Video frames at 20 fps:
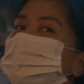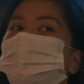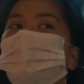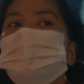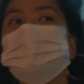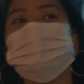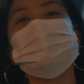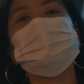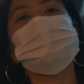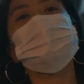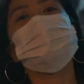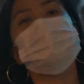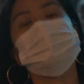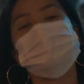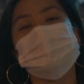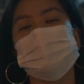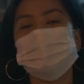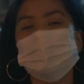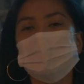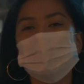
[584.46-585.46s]
just a few
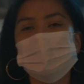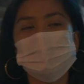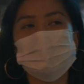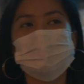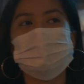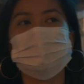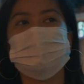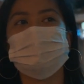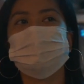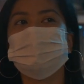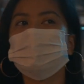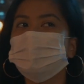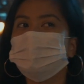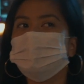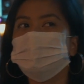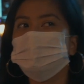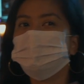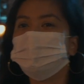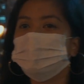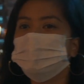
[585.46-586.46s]
words, I think if we're gonna
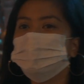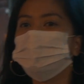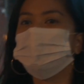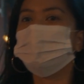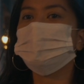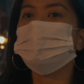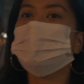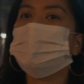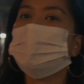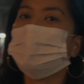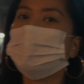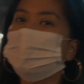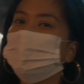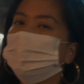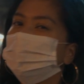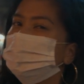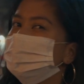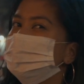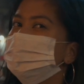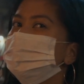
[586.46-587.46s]
rate this restaurant, I
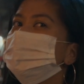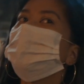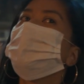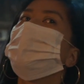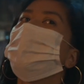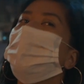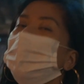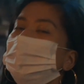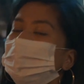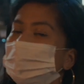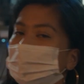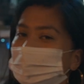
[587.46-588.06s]
would say 8